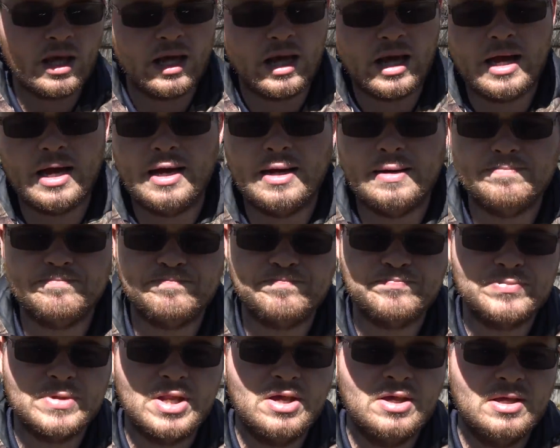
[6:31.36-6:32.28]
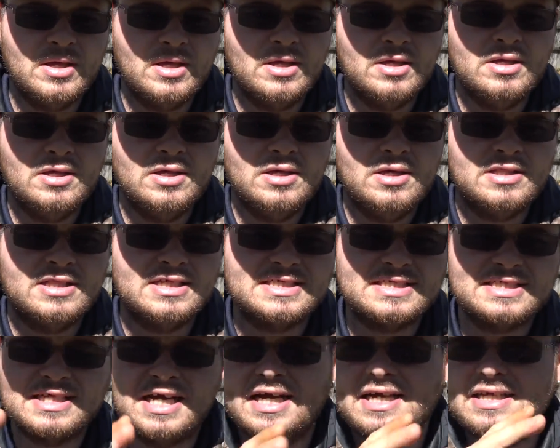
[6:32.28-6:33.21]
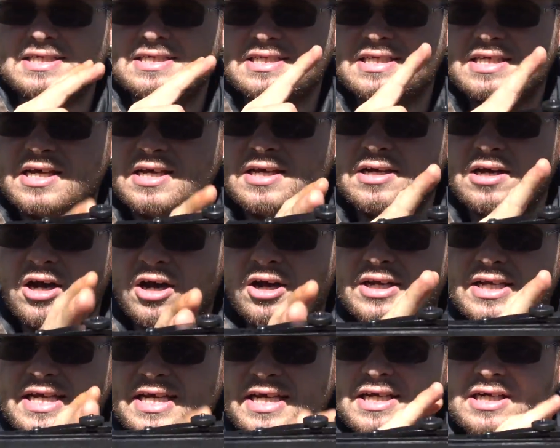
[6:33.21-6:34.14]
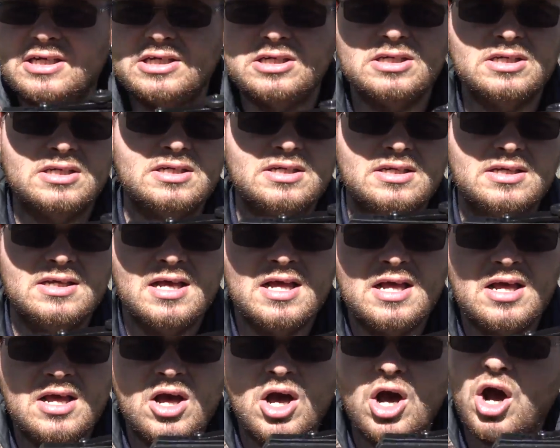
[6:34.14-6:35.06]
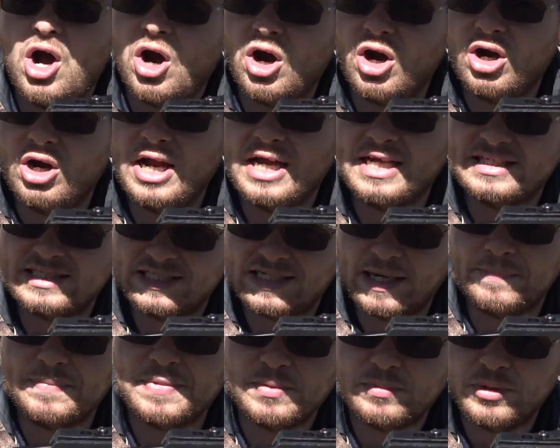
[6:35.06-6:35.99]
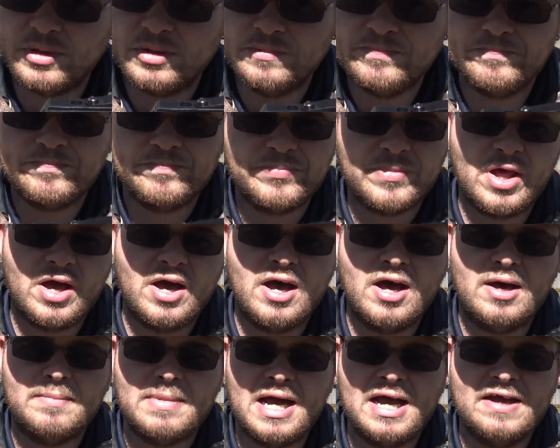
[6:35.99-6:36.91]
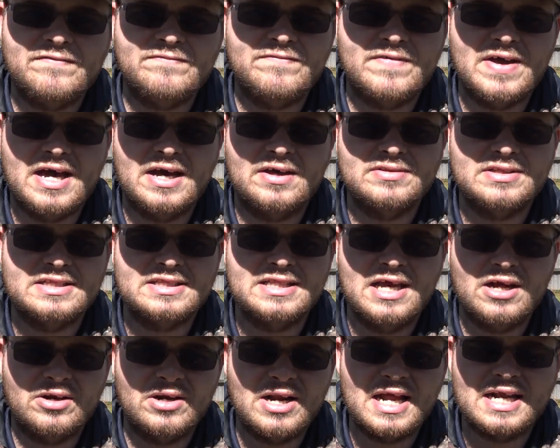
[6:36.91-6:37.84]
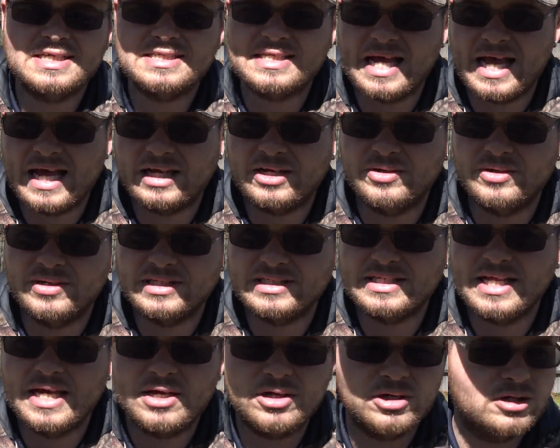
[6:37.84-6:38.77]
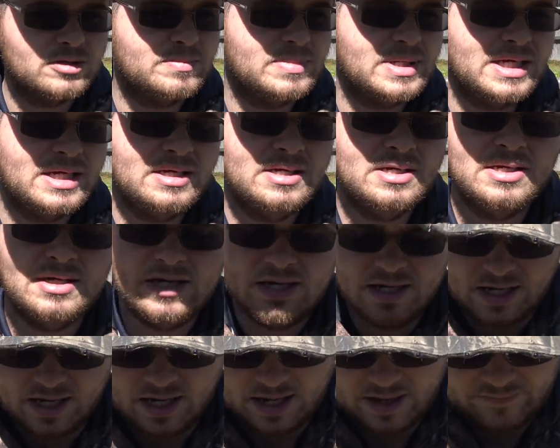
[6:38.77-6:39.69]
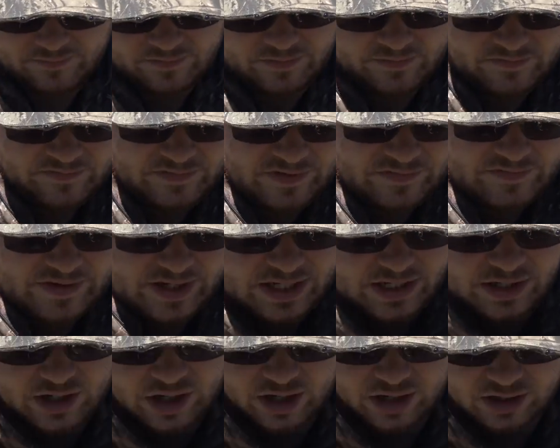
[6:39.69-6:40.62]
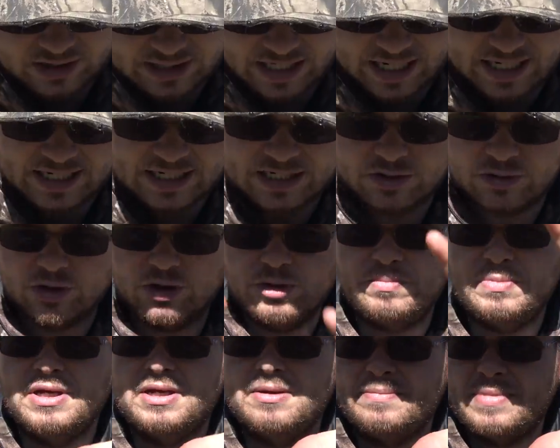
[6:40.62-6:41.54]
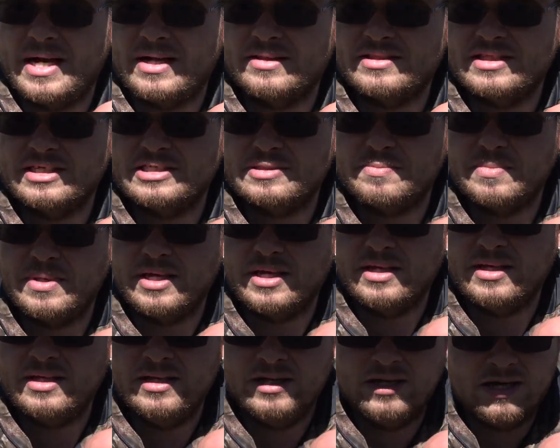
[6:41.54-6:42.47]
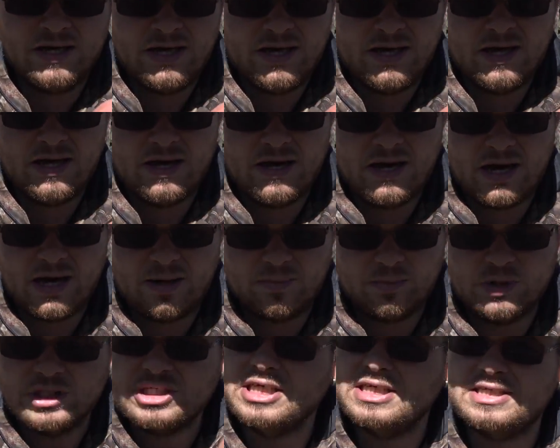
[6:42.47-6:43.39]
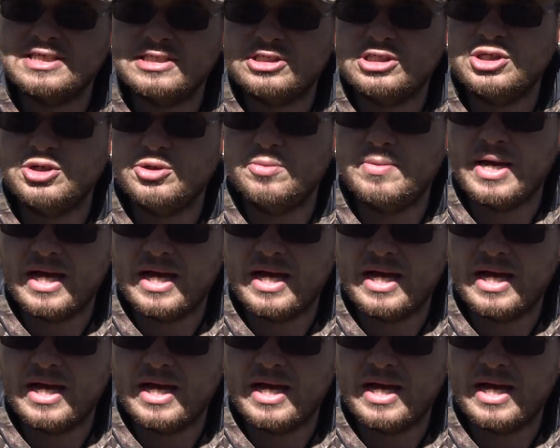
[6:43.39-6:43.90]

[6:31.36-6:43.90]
Um, the sights on here are acceptable. Um, I found that they are not as accurate as they could be. Uh, from 15 yards, I get a grouping about this big, um, which isn't too